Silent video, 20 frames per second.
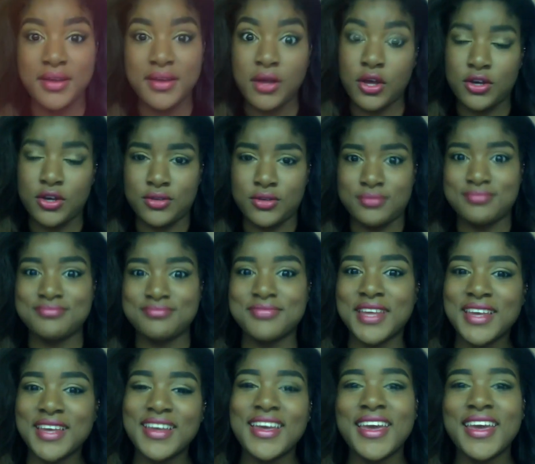Oh.
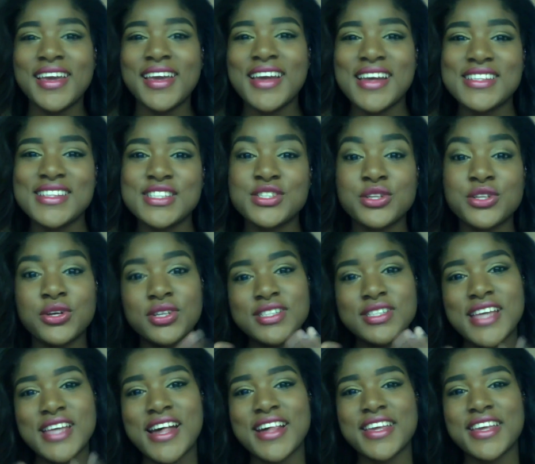Hey guys, it's your girl
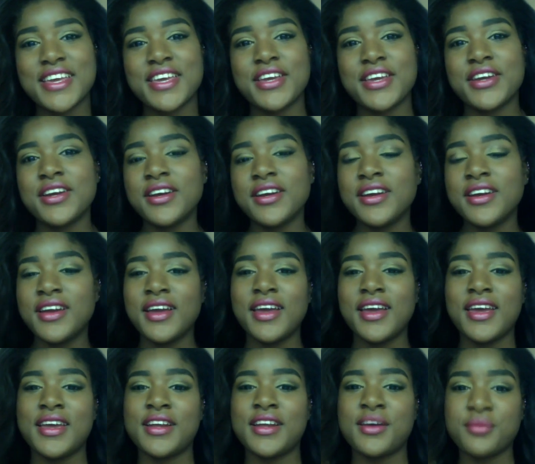Talia here,
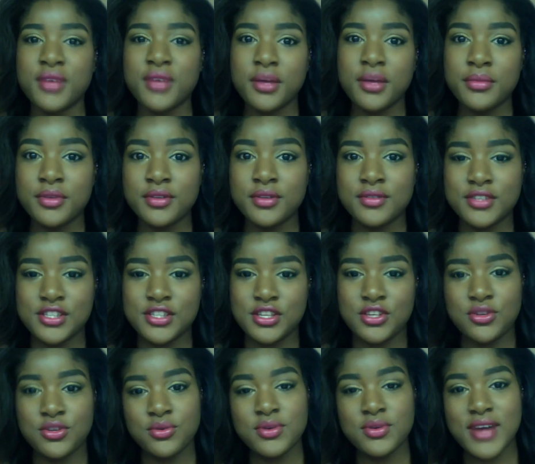and I'm coming to
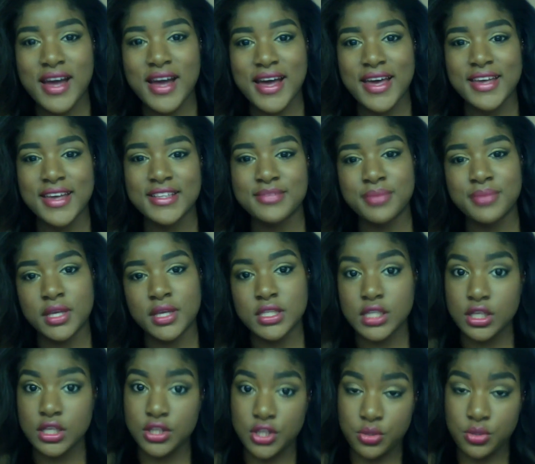you guys
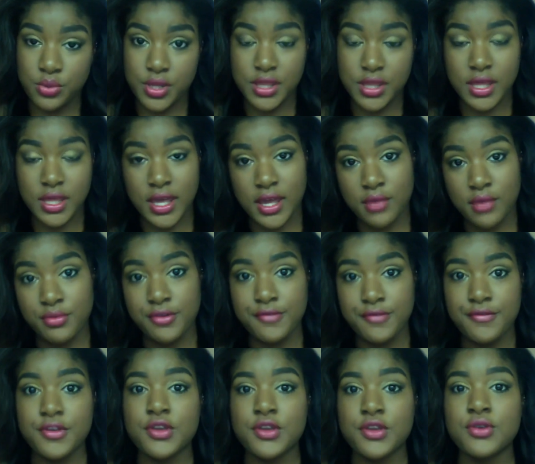basically with a
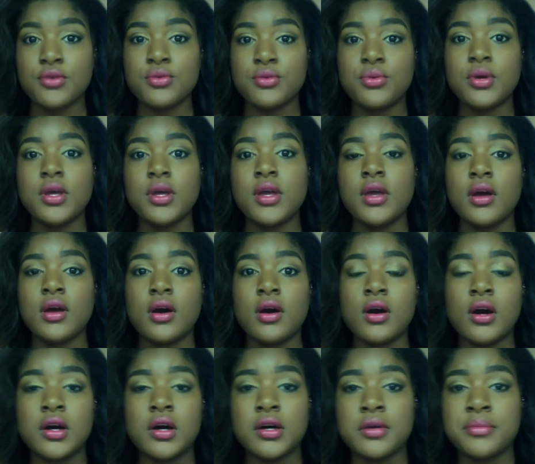review,
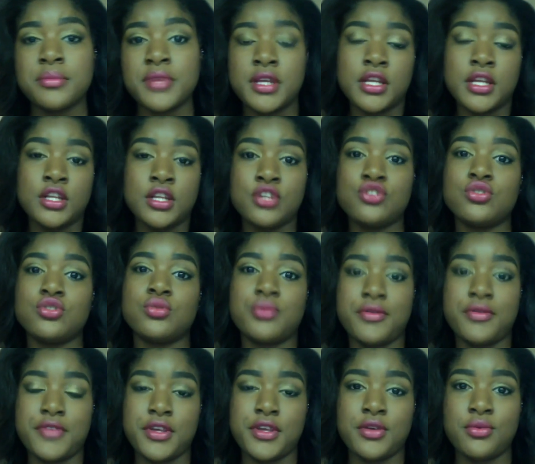an initial
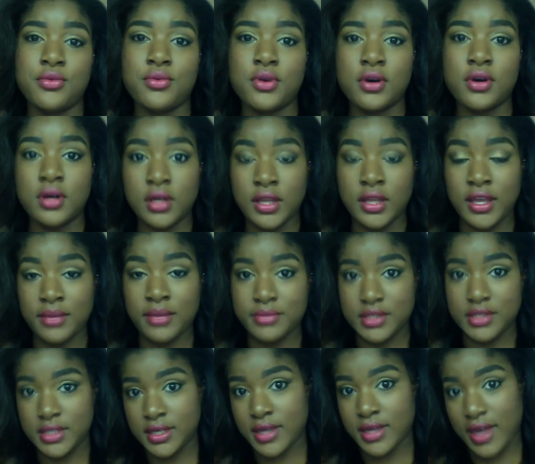review on
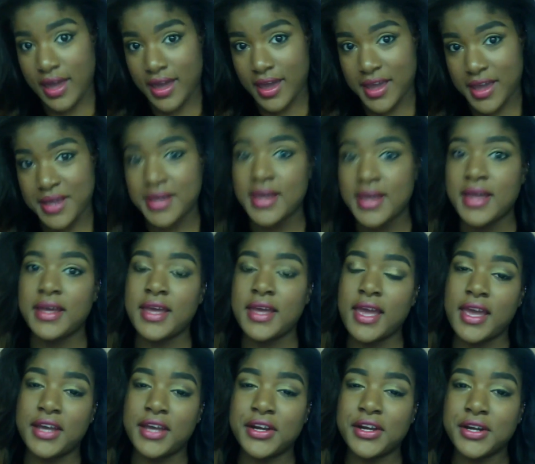MCK
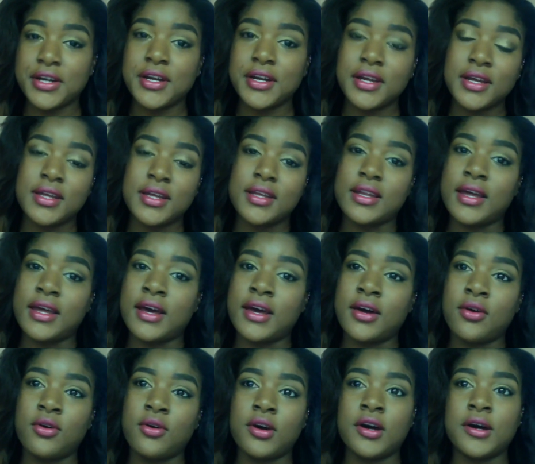hair.
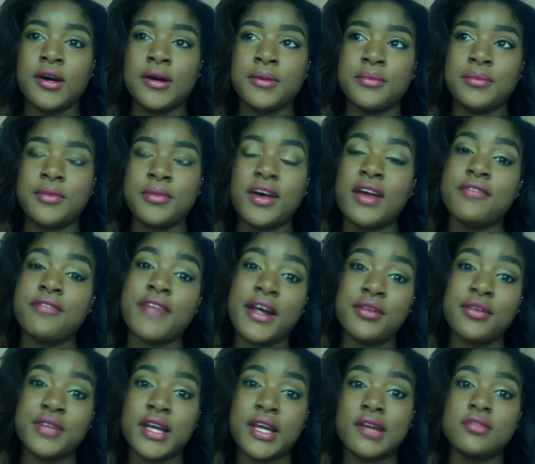Now, I
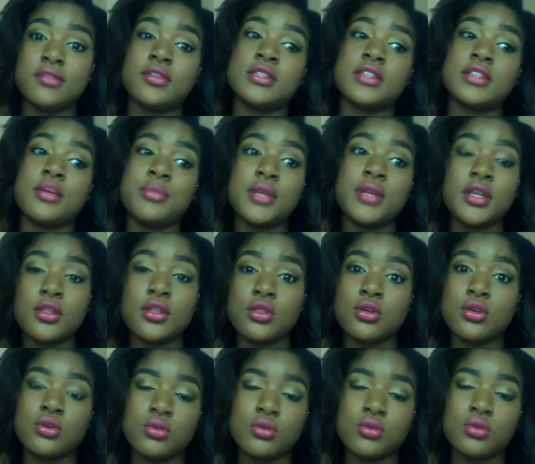found out this company
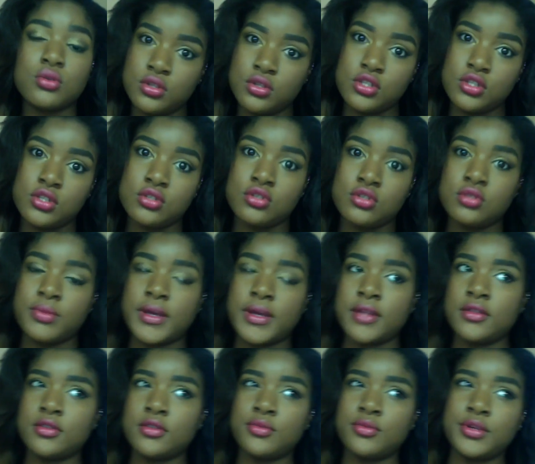through YouTube, and
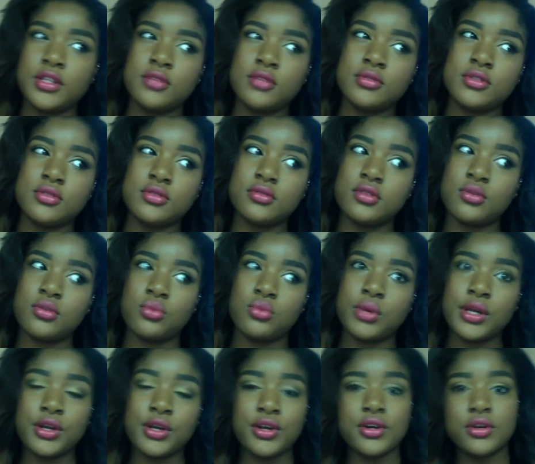there really was only
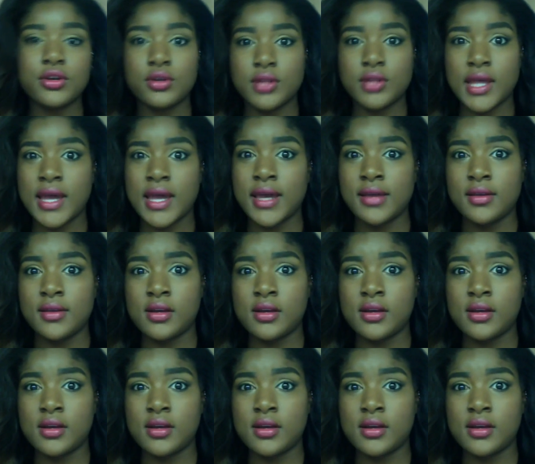one girl that